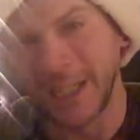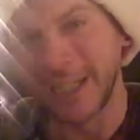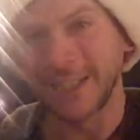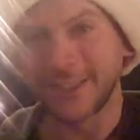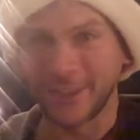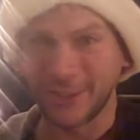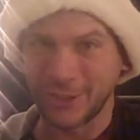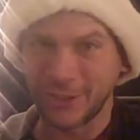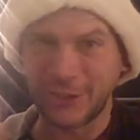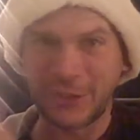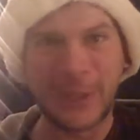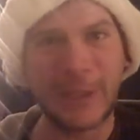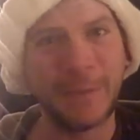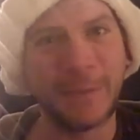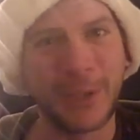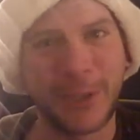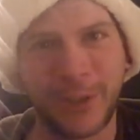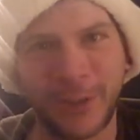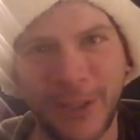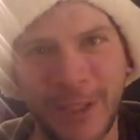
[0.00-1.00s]
got
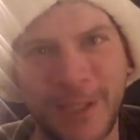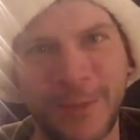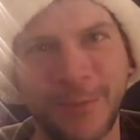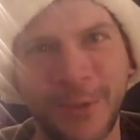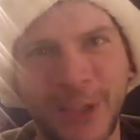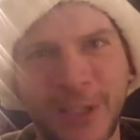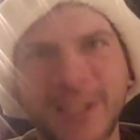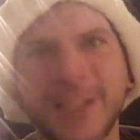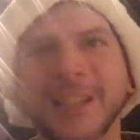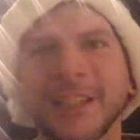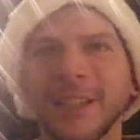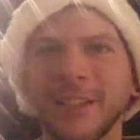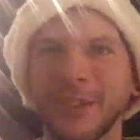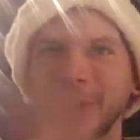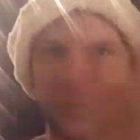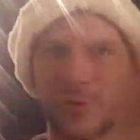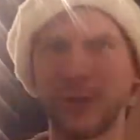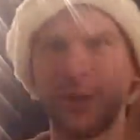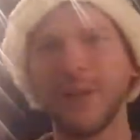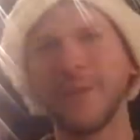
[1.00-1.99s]
subscriber Christmas,
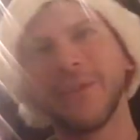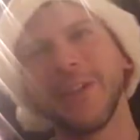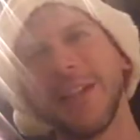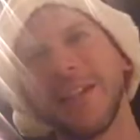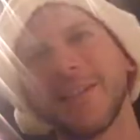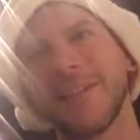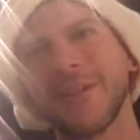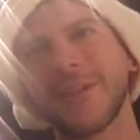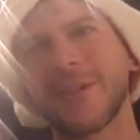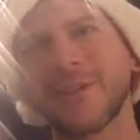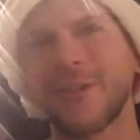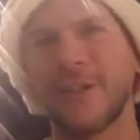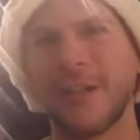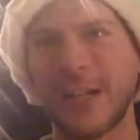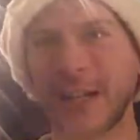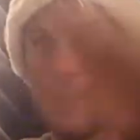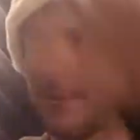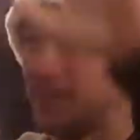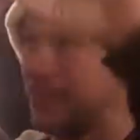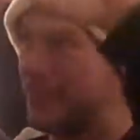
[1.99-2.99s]
the 12 days
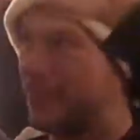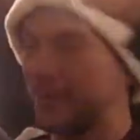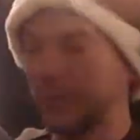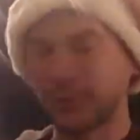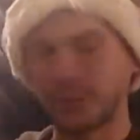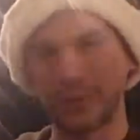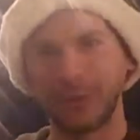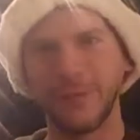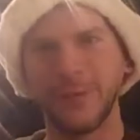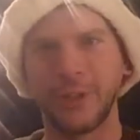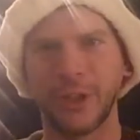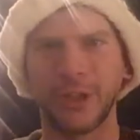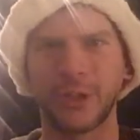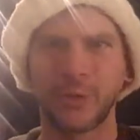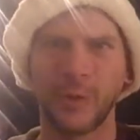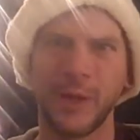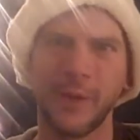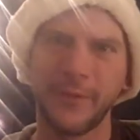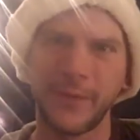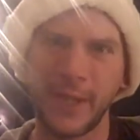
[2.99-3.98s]
subscribe, the
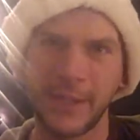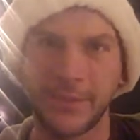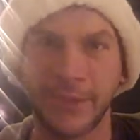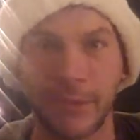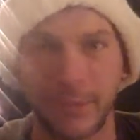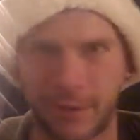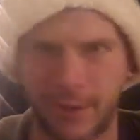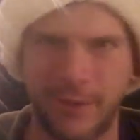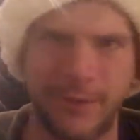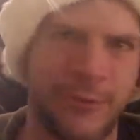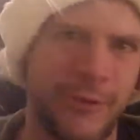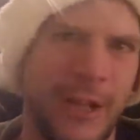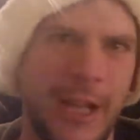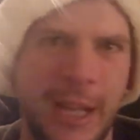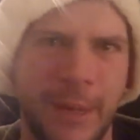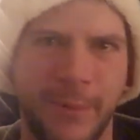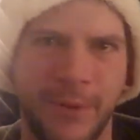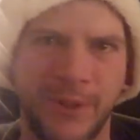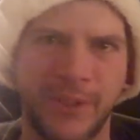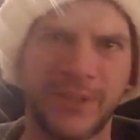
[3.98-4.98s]
12 days of
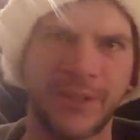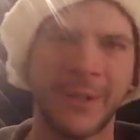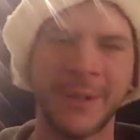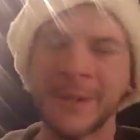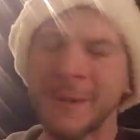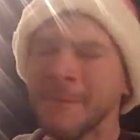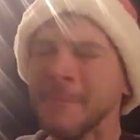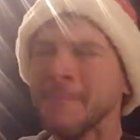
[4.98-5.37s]
subscribers